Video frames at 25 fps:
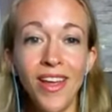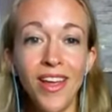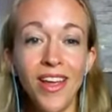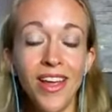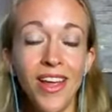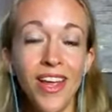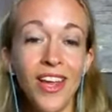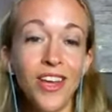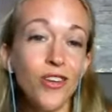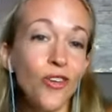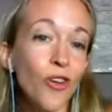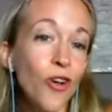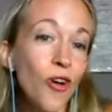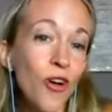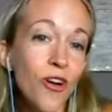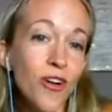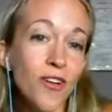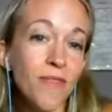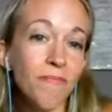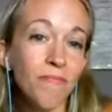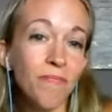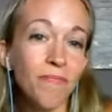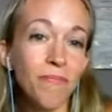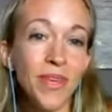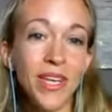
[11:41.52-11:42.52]
in your
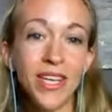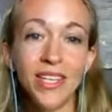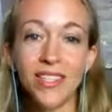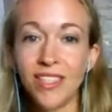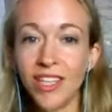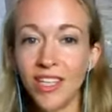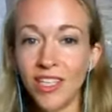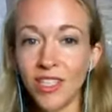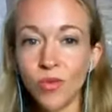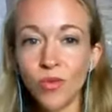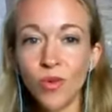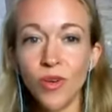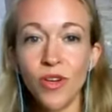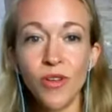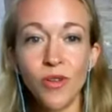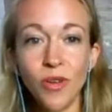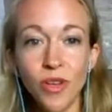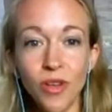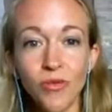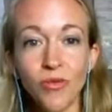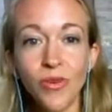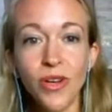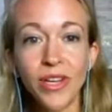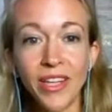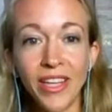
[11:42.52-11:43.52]
heart, because that's where you
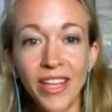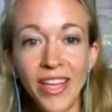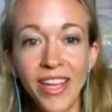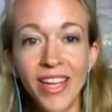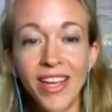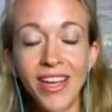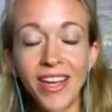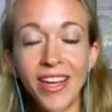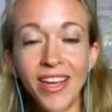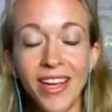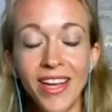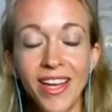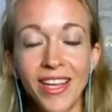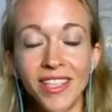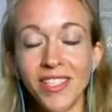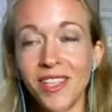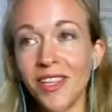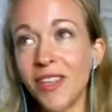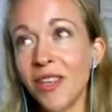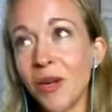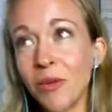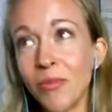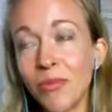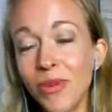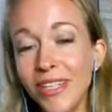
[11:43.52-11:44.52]
can really, as the
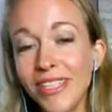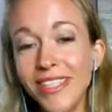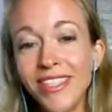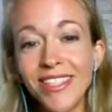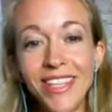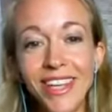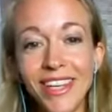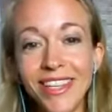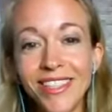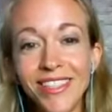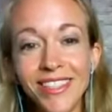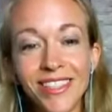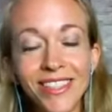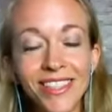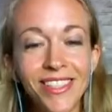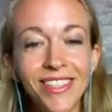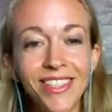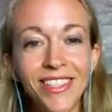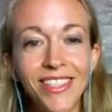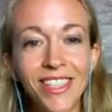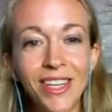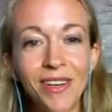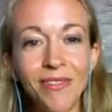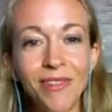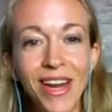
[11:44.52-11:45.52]
little prince says,
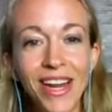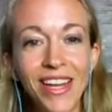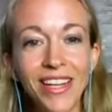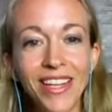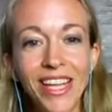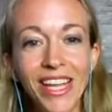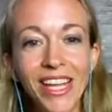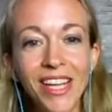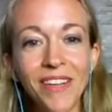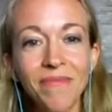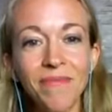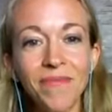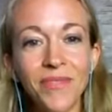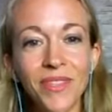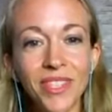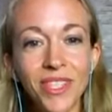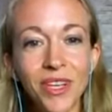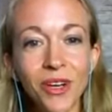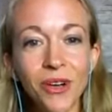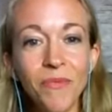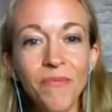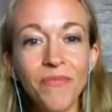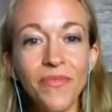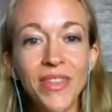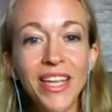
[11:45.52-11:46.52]
see rightly.
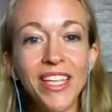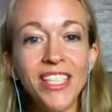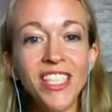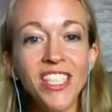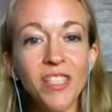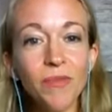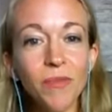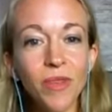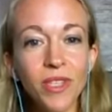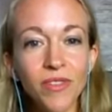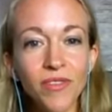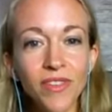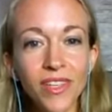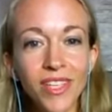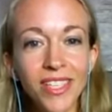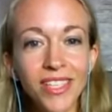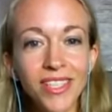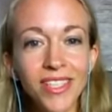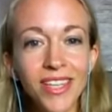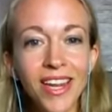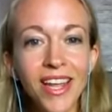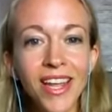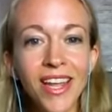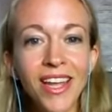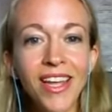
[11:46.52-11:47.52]
So thanks so much for
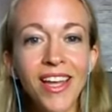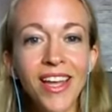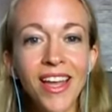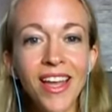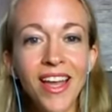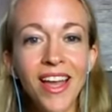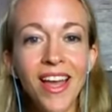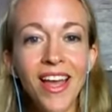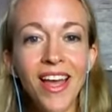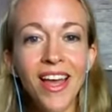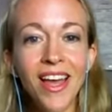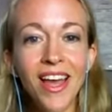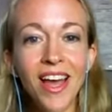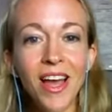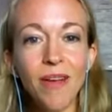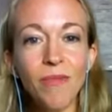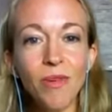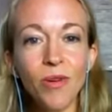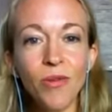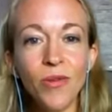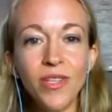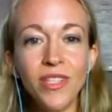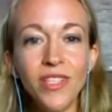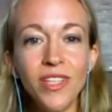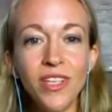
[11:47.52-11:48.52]
listening. I'm
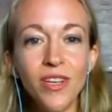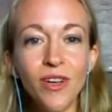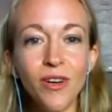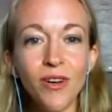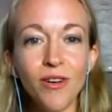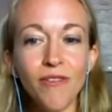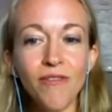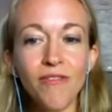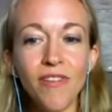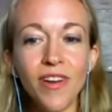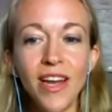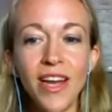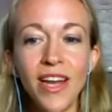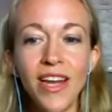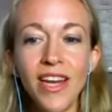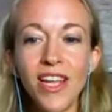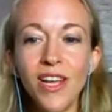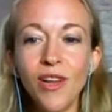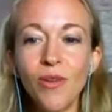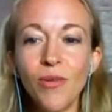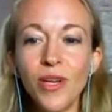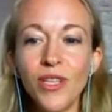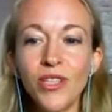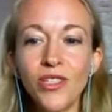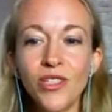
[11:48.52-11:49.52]
always here for any
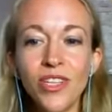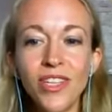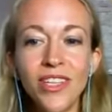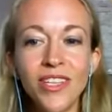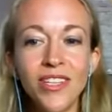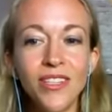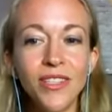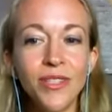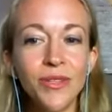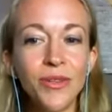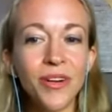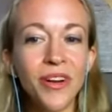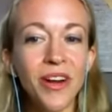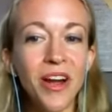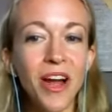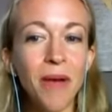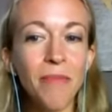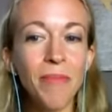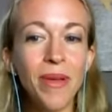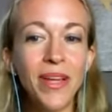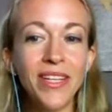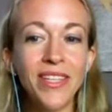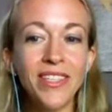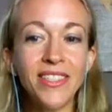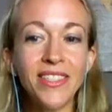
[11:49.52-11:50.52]
questions or
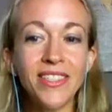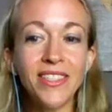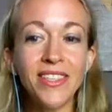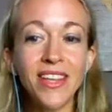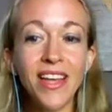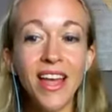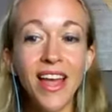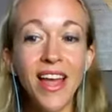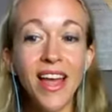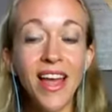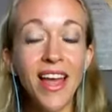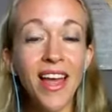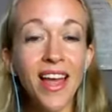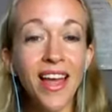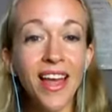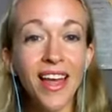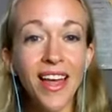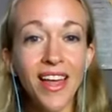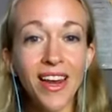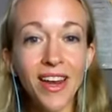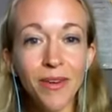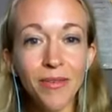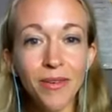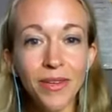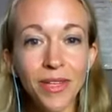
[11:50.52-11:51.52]
comments,
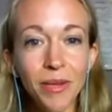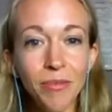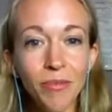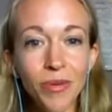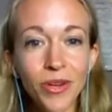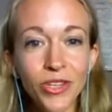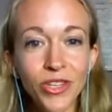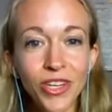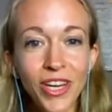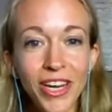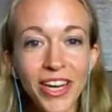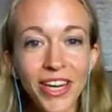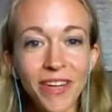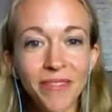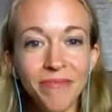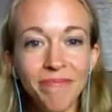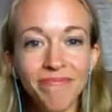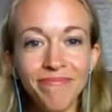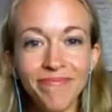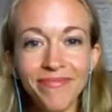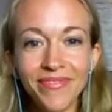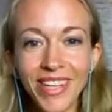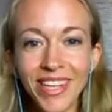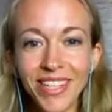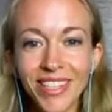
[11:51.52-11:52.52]
and I really appreciate it.
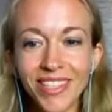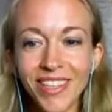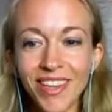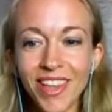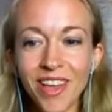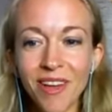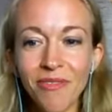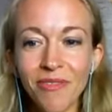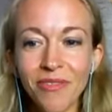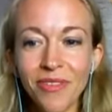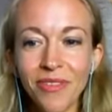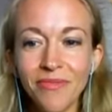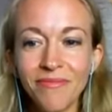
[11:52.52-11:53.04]
Lots of love.